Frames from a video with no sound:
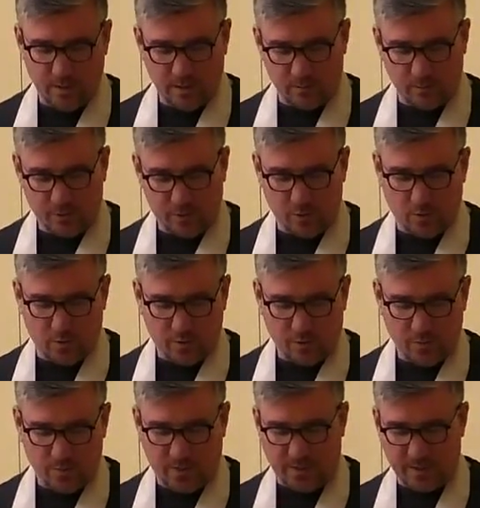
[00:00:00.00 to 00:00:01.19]
was to
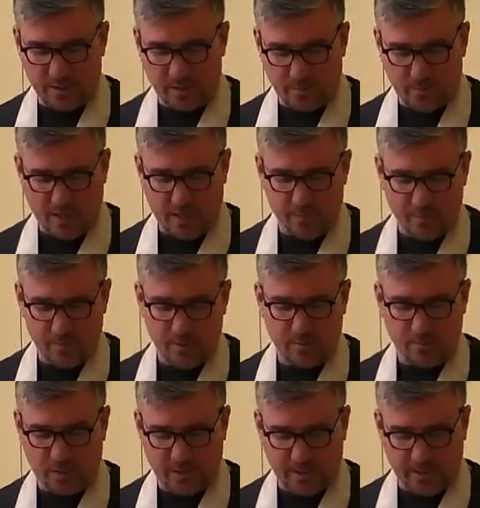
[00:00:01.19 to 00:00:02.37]
occupy a permanent
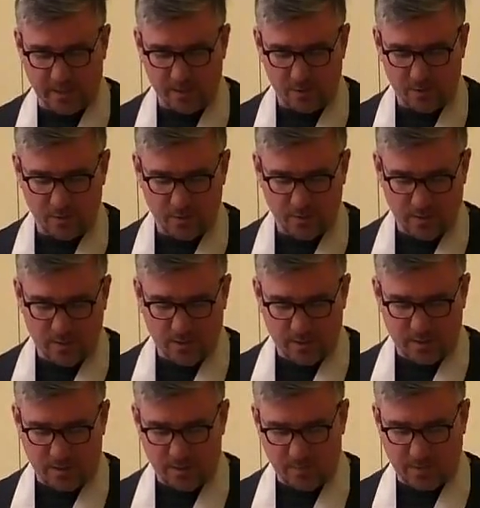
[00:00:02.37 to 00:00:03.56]
place
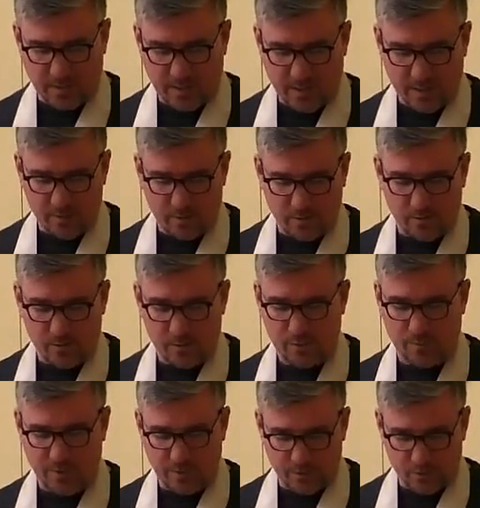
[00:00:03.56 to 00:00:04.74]
in my inner
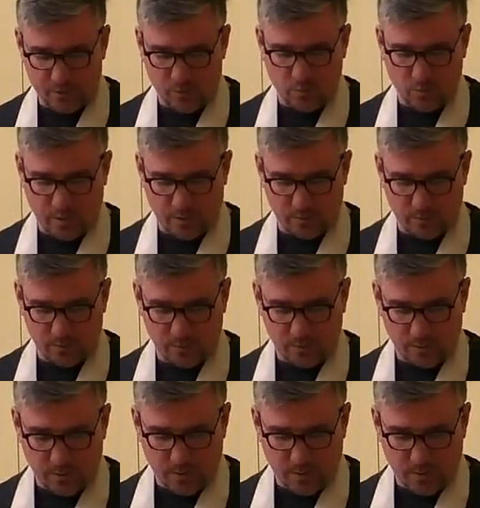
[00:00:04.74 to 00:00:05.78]
spiritual world."